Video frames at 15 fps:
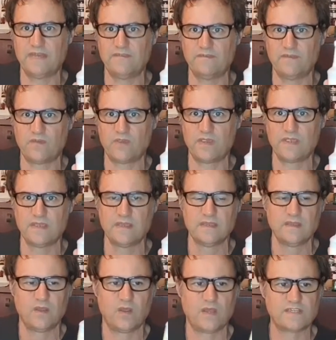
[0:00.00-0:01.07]
and very
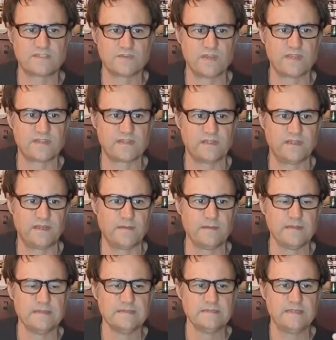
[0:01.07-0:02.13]
high strength cleaner.
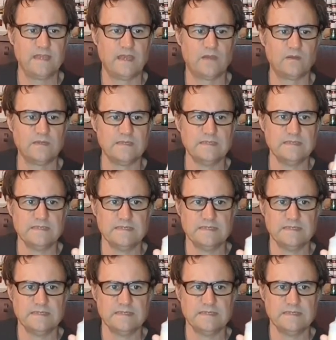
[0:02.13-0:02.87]
Now,